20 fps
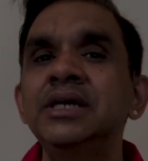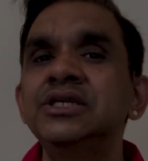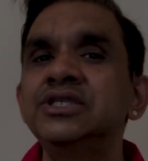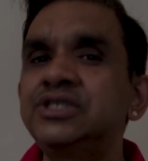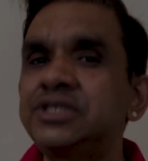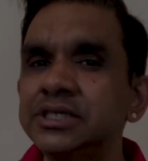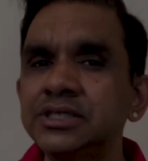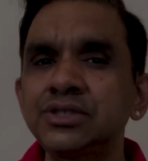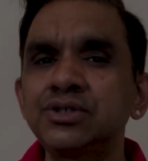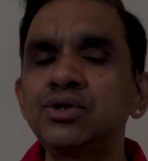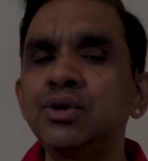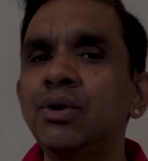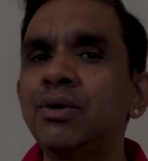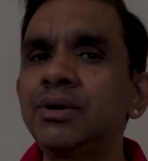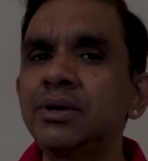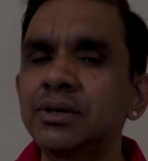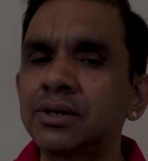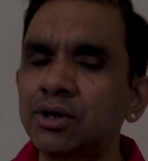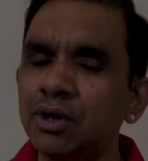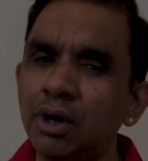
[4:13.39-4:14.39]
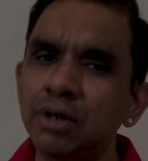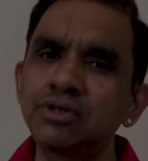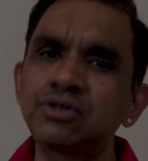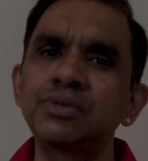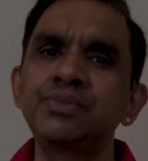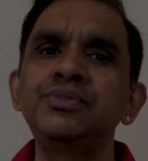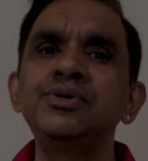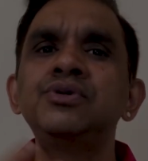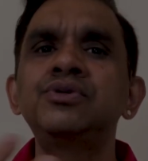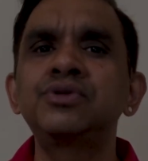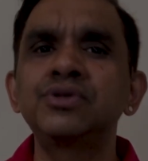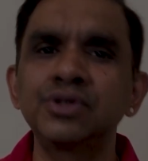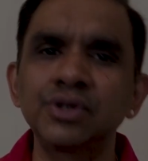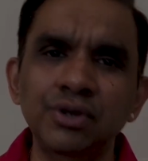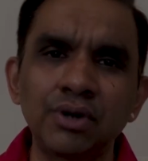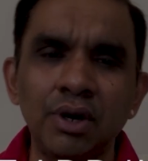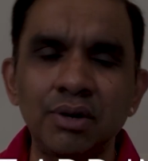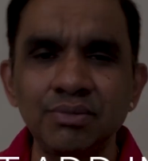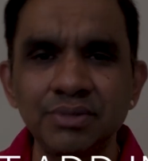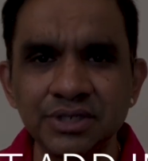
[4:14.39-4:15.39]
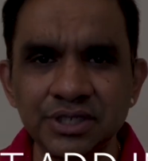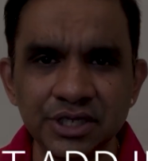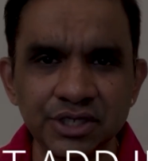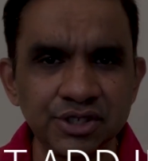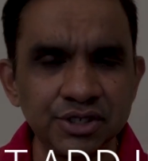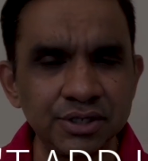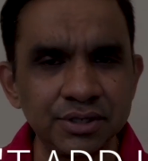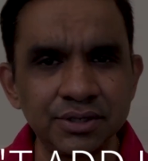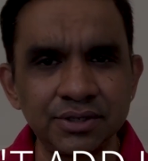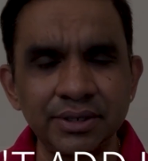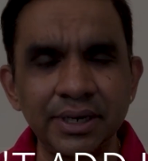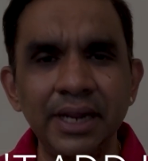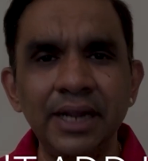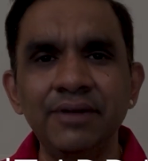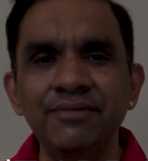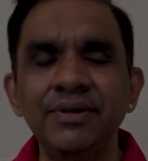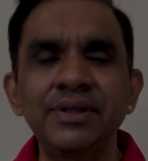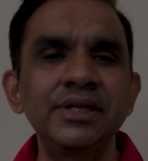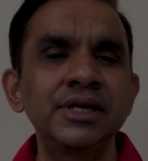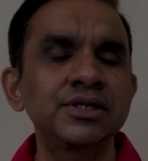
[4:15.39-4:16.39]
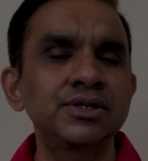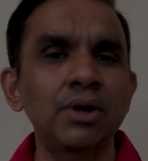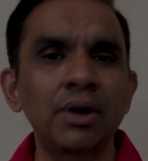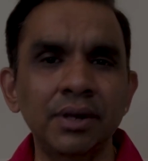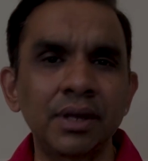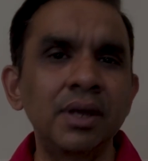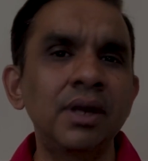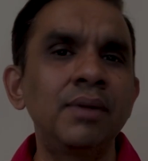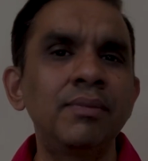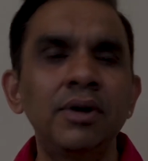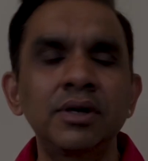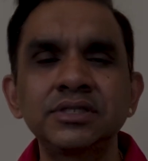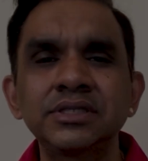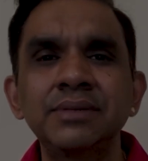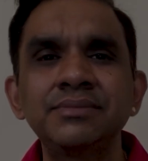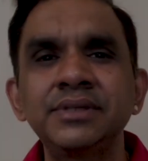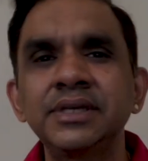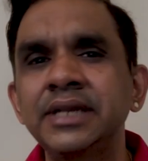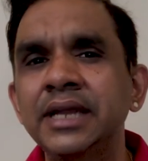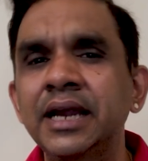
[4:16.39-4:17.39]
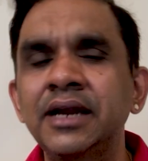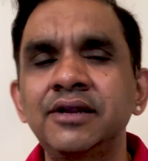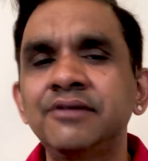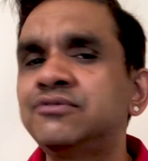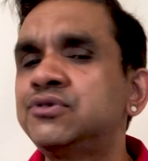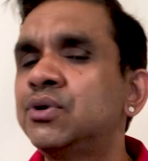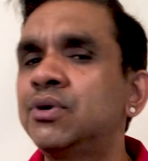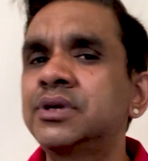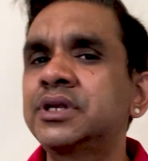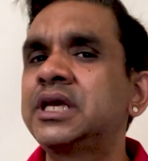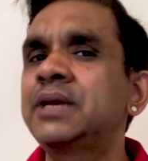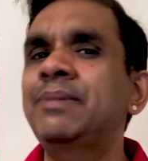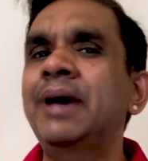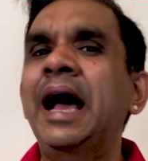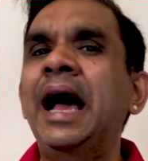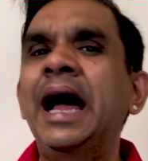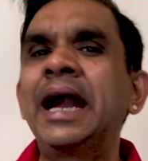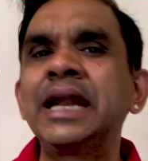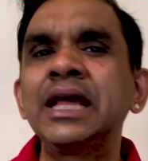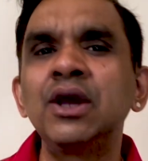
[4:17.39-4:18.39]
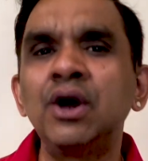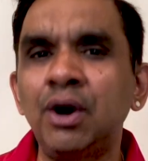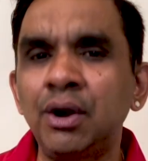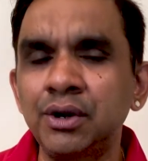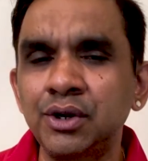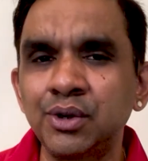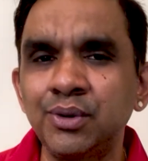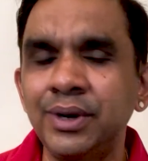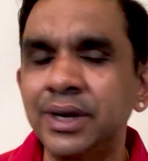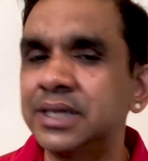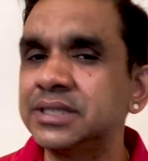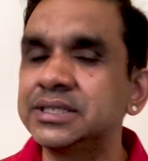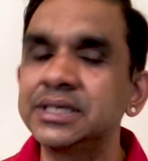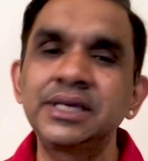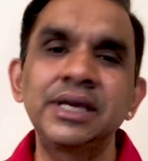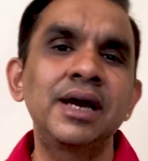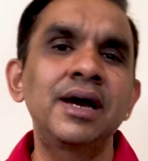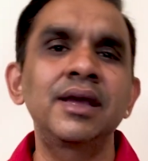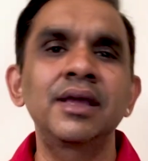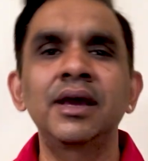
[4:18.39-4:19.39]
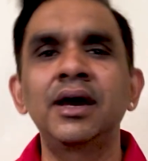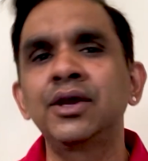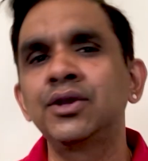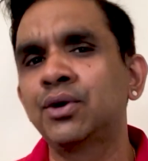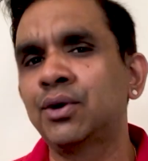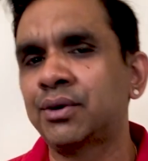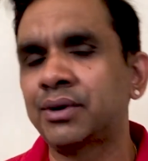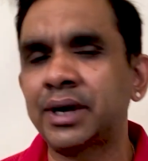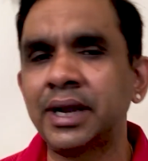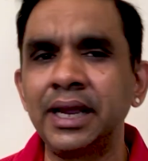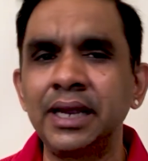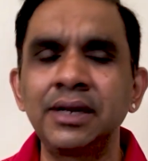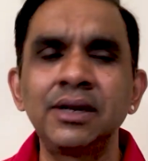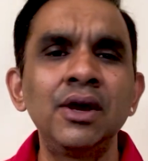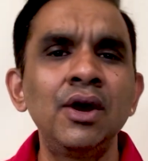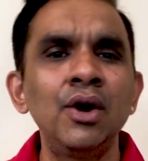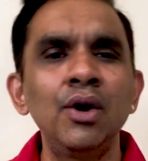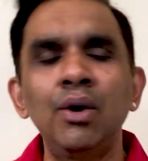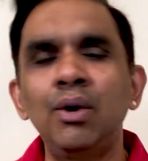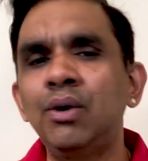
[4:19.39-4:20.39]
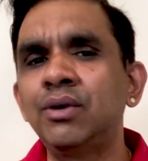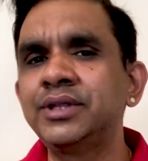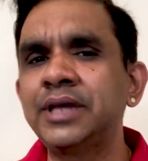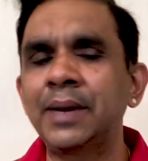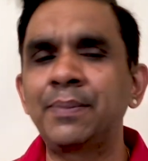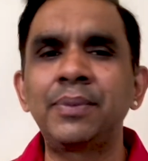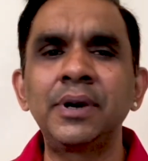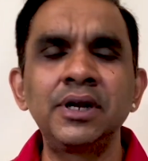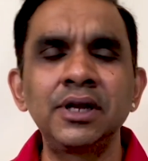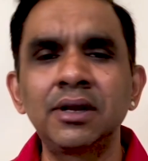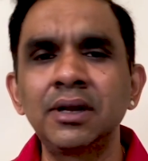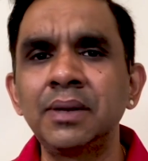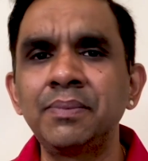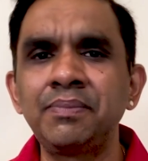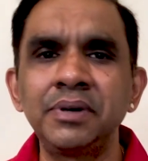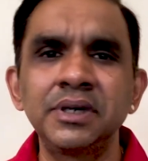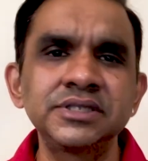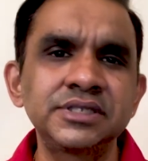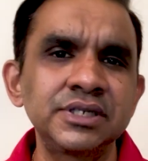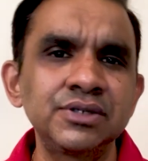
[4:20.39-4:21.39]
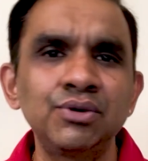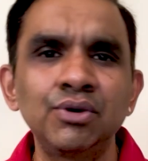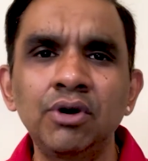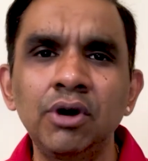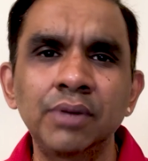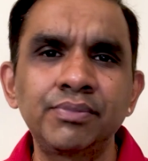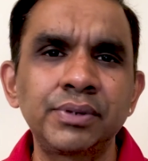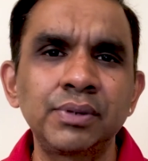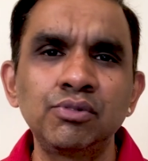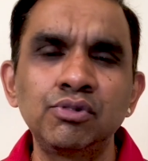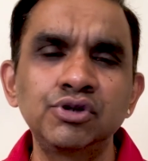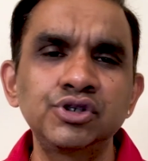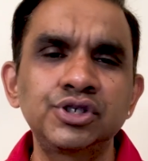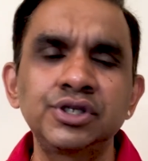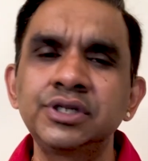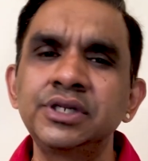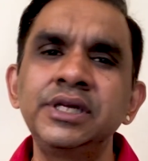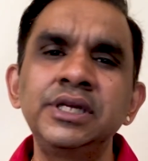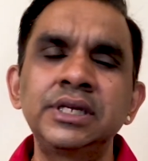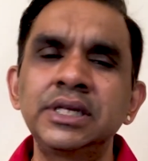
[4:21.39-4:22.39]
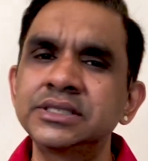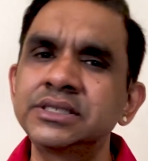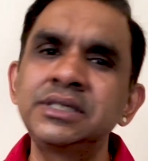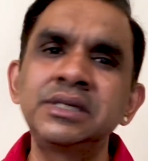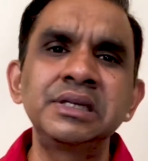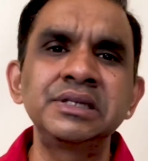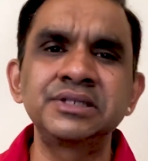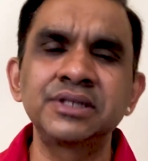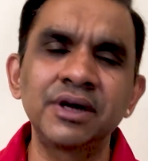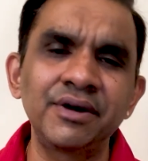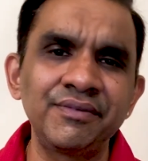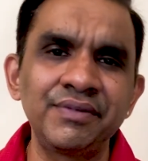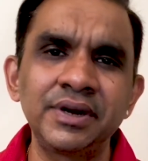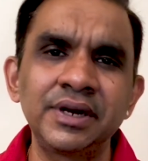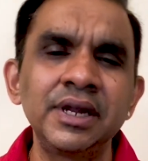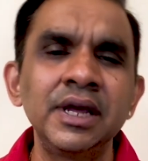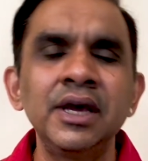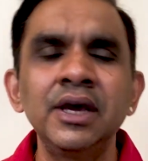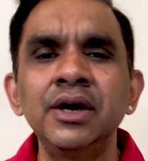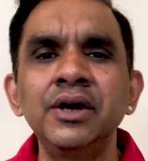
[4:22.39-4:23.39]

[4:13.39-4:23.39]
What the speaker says: Just don't contribute to the conversations, right? When they're talking about something negative, don't keep adding on to it and saying, yeah, you're right. Oh, that particular person who got promotion, he doesn't deserve it.